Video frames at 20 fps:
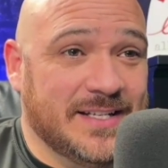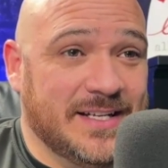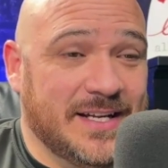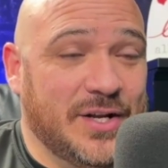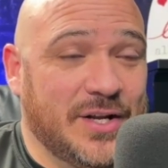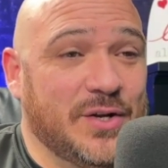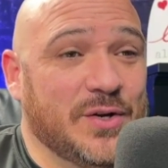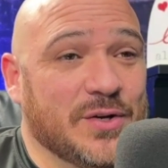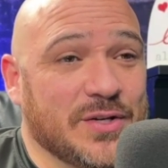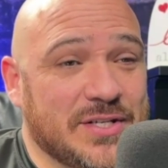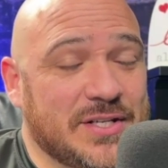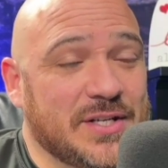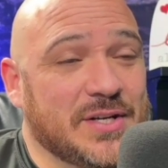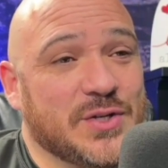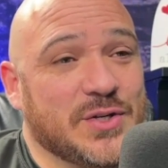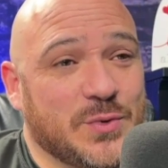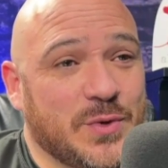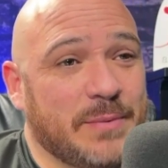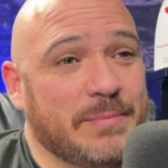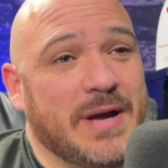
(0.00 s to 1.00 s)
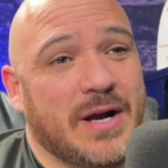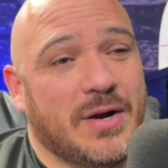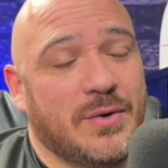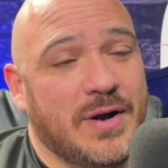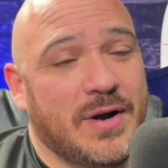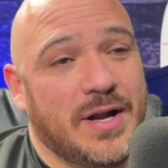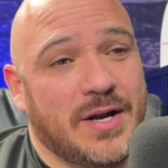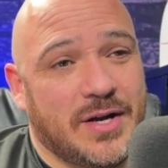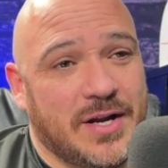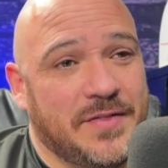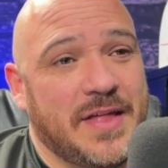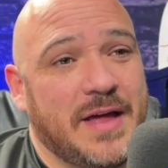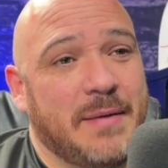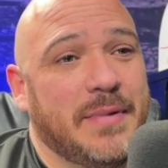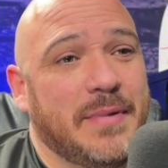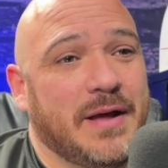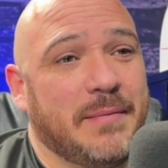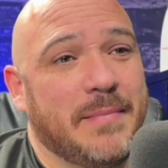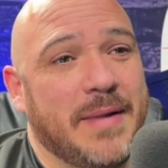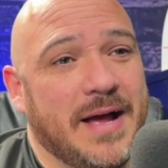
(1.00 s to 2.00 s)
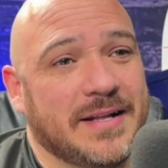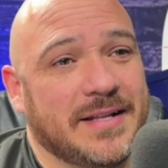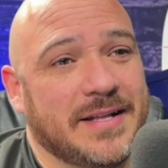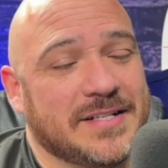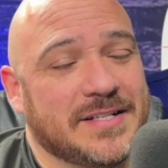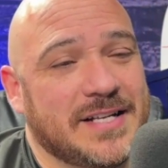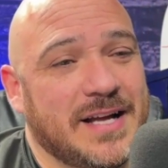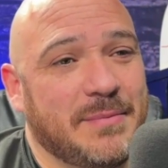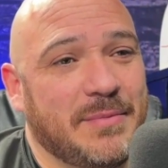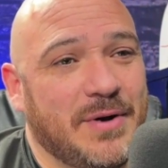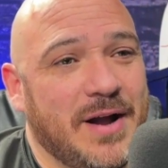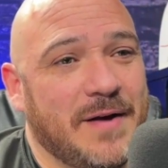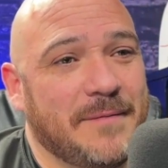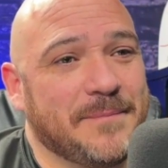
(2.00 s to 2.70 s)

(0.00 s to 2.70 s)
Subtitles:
and you'll still swing back around and get that Big Mac next time around.